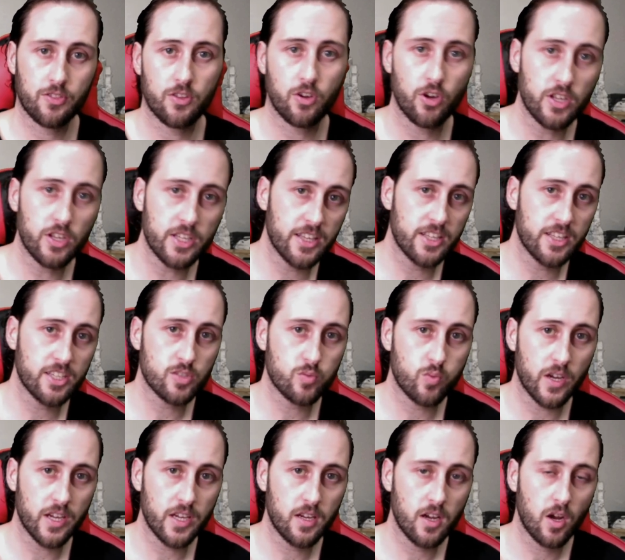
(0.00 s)
earlier this
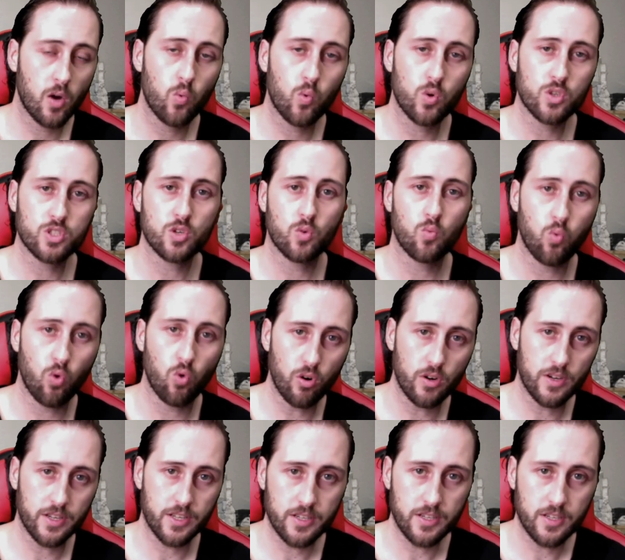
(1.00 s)
week was
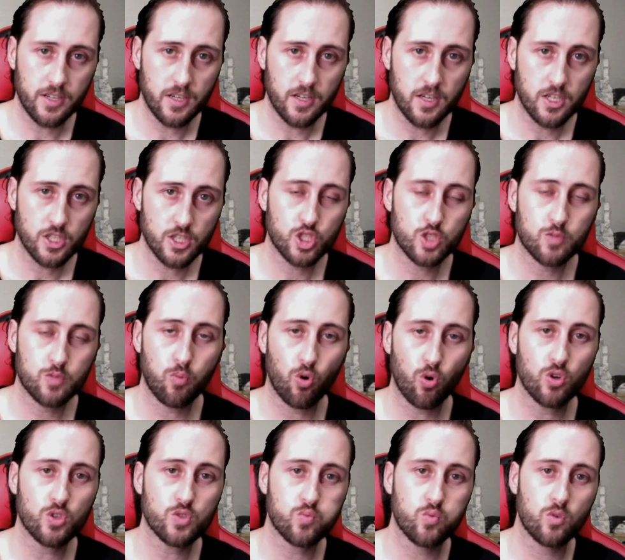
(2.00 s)
awarded
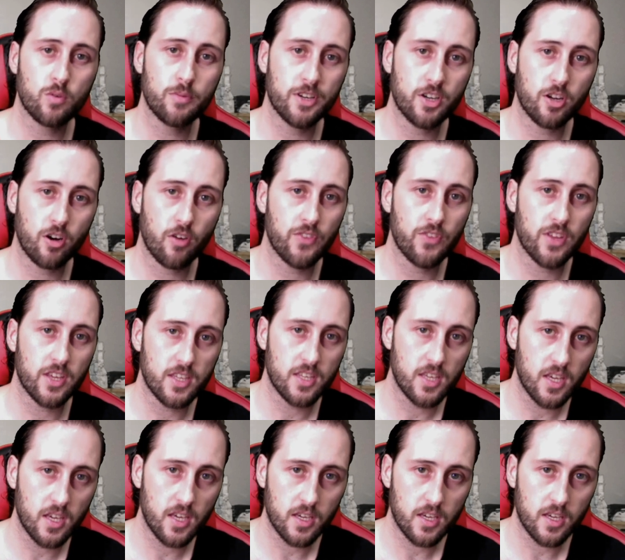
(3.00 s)
Sportswoman of the
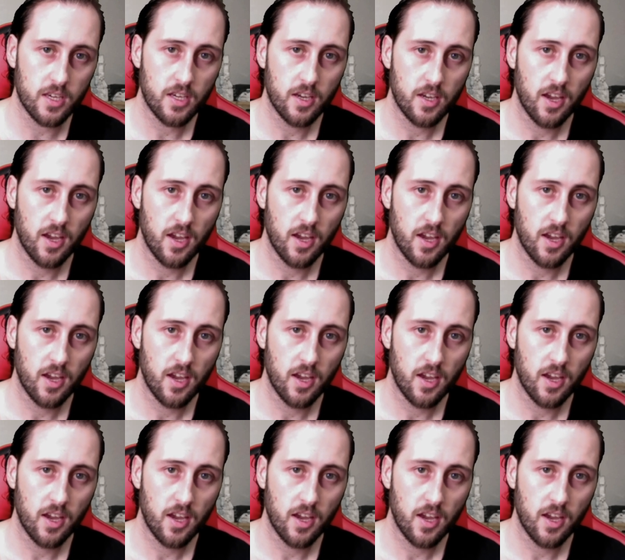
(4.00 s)
Year